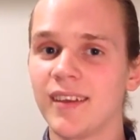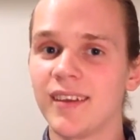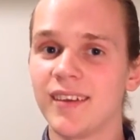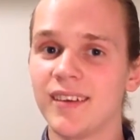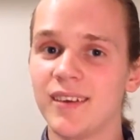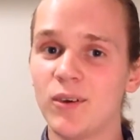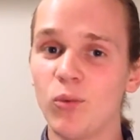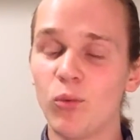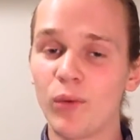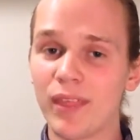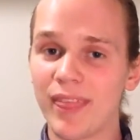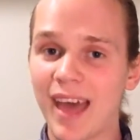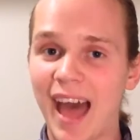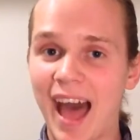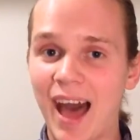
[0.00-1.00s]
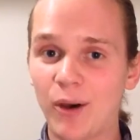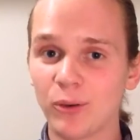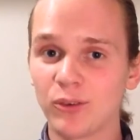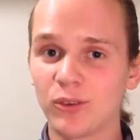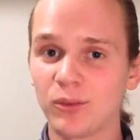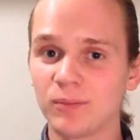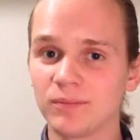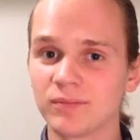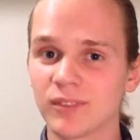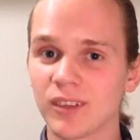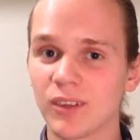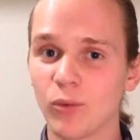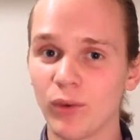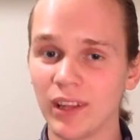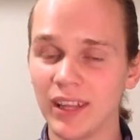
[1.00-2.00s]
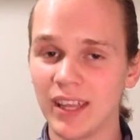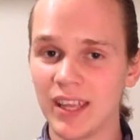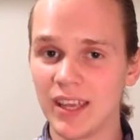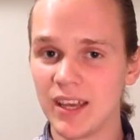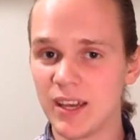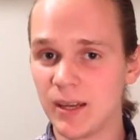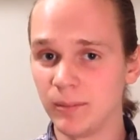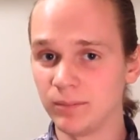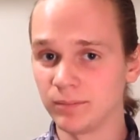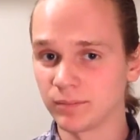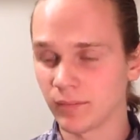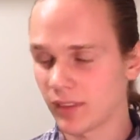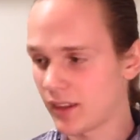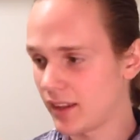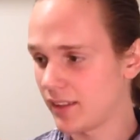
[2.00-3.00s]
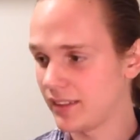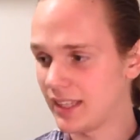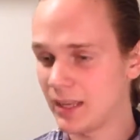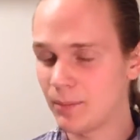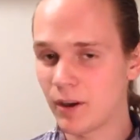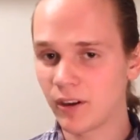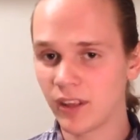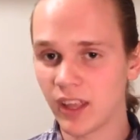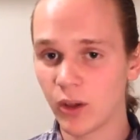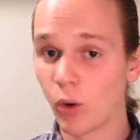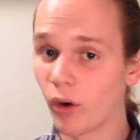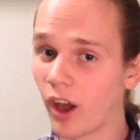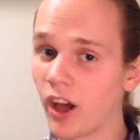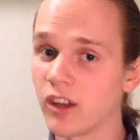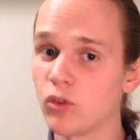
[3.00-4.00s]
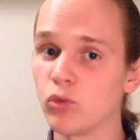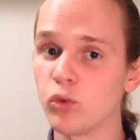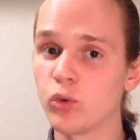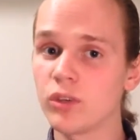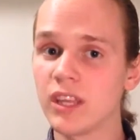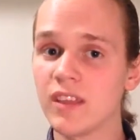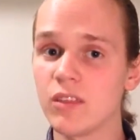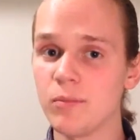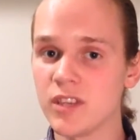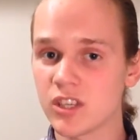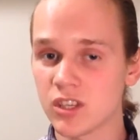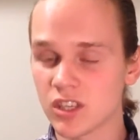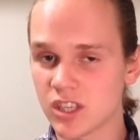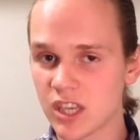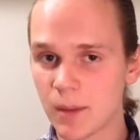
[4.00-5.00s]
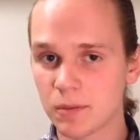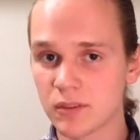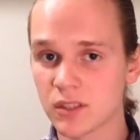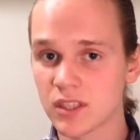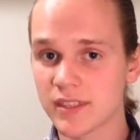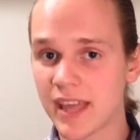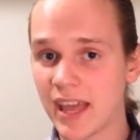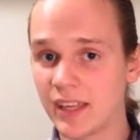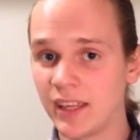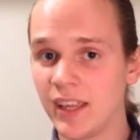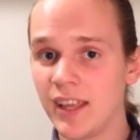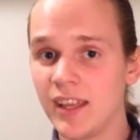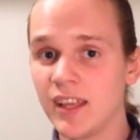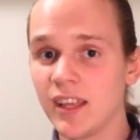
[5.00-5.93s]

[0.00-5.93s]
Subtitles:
without really debunking or unrooting the misconceptions that